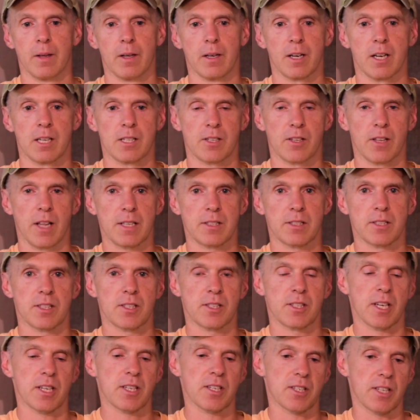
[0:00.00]
Okay, so that's the
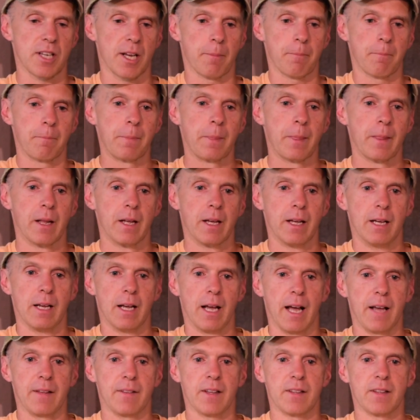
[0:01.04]
6th step.
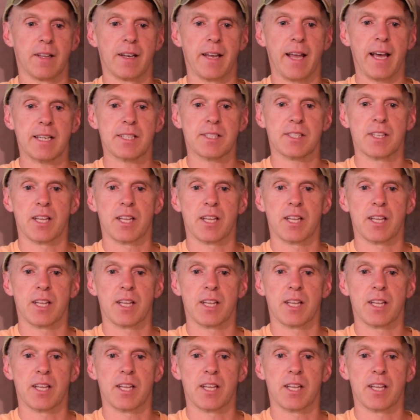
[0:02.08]
And then the next